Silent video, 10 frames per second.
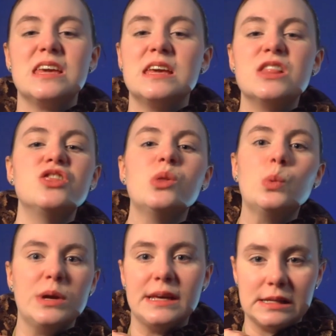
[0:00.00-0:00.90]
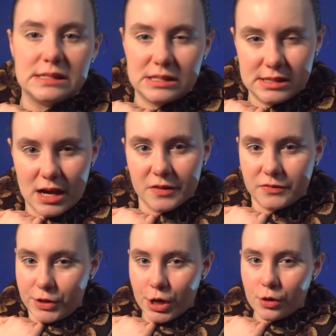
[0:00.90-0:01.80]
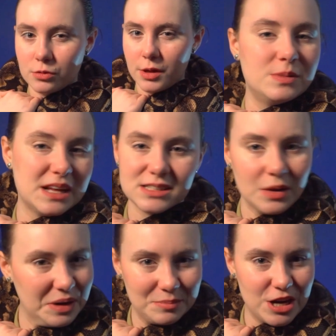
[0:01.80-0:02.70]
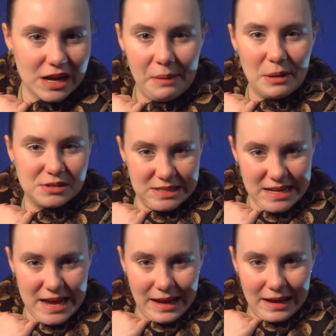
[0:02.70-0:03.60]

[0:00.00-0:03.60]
in the weeds stuff, you know? But that's not what I'm talking about today.